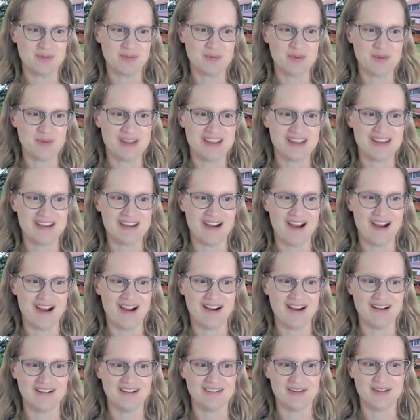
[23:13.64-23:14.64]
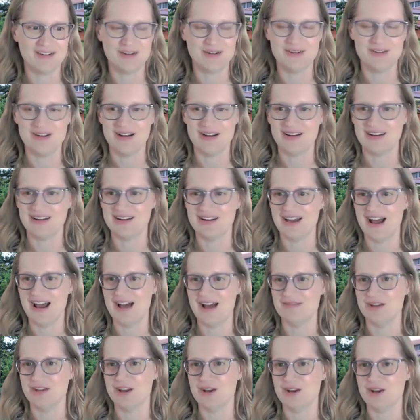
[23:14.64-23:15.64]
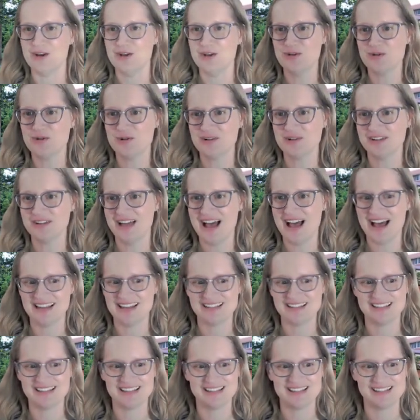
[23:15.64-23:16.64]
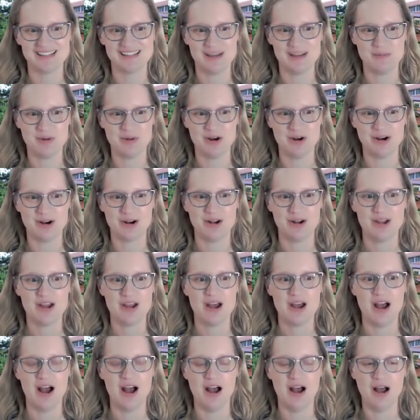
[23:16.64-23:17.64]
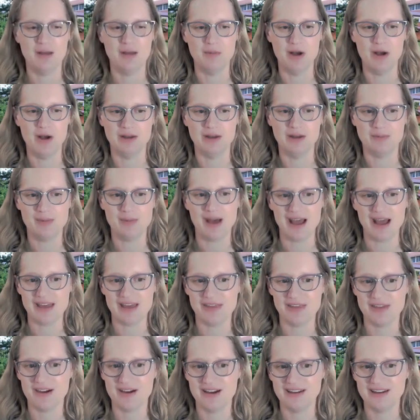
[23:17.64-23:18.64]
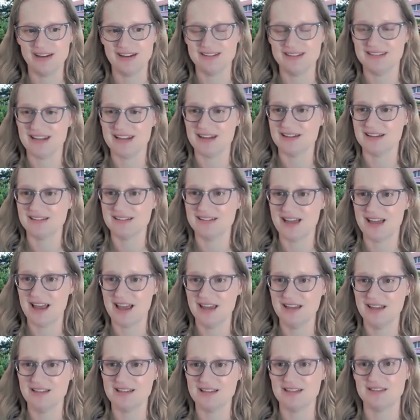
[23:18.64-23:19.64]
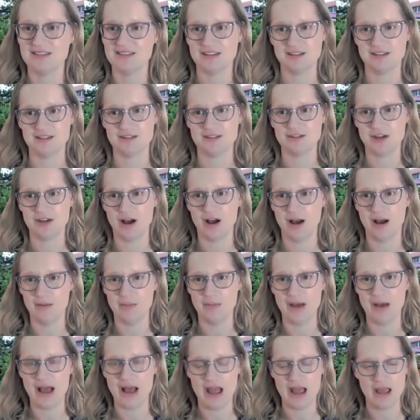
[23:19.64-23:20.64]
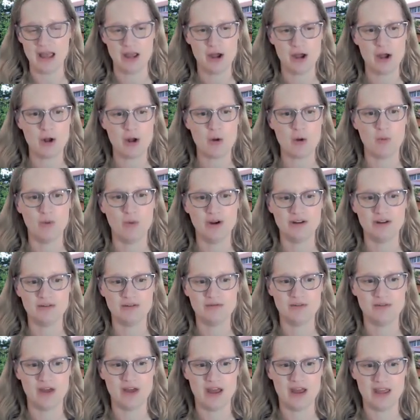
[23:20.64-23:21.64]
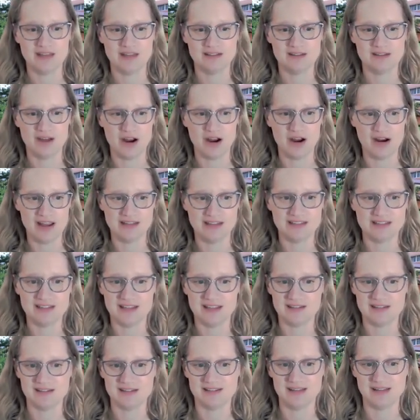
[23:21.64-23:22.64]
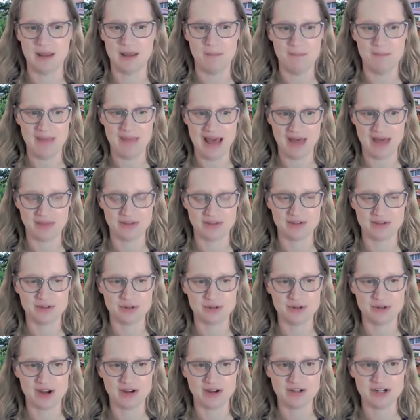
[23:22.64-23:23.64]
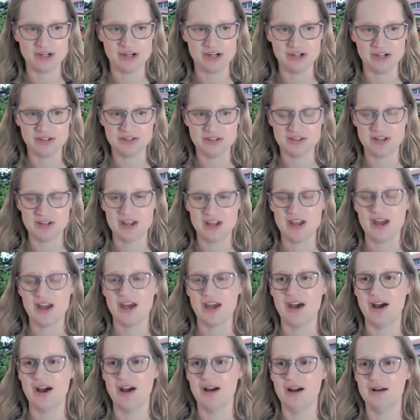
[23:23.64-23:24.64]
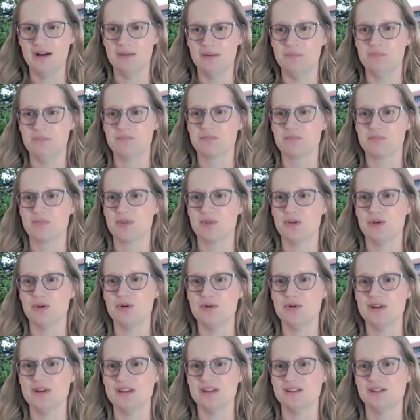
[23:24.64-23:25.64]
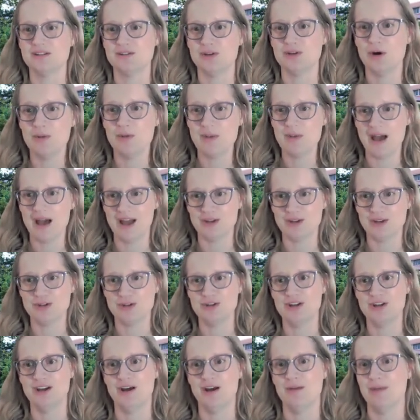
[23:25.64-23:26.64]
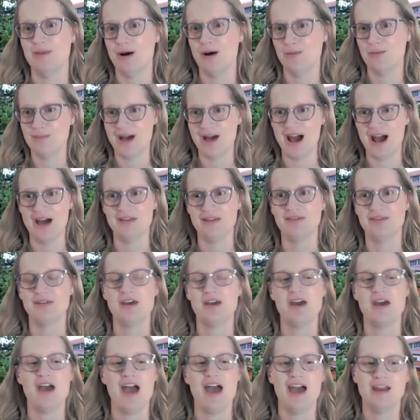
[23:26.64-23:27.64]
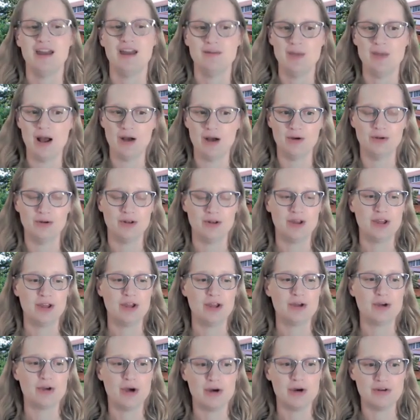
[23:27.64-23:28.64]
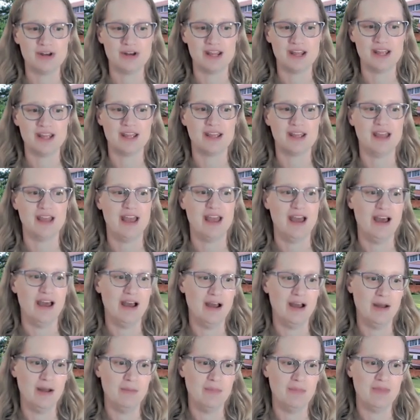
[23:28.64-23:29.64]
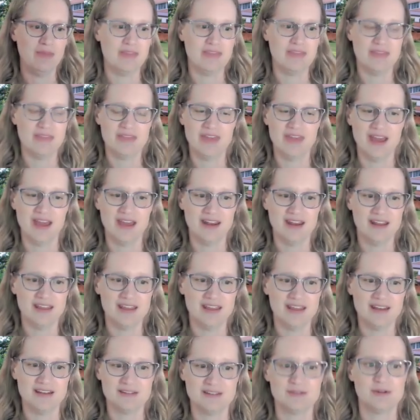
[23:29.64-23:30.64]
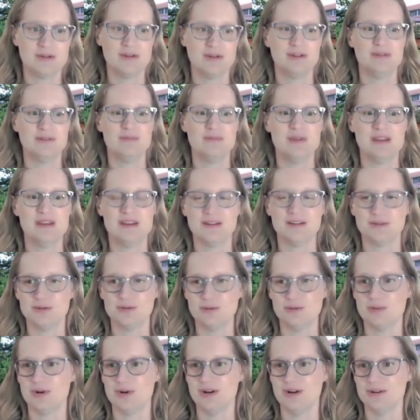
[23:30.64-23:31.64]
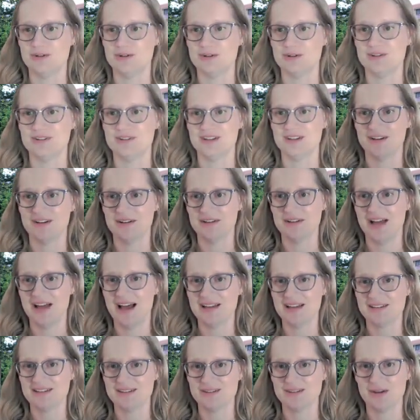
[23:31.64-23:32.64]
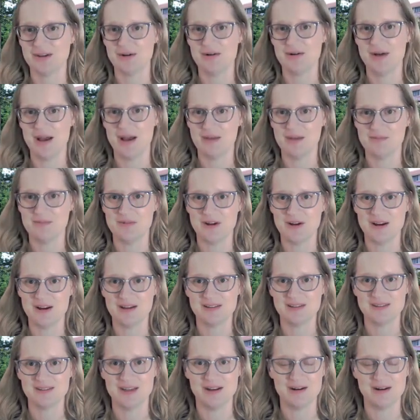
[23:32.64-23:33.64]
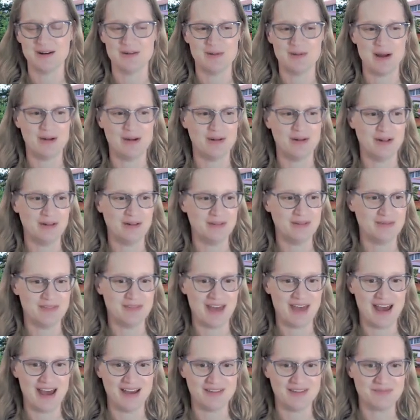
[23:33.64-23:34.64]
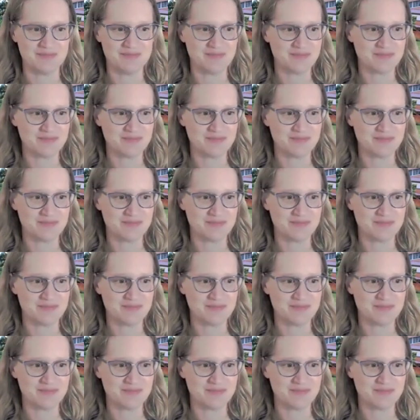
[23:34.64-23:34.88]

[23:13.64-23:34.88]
we are going to have a new class this summer on Python and data science. And this is taught by one of our NCSSM math instructors, who is so passionate about math and about coding that it is going to be a super interesting class. So I'm very excited about all of that.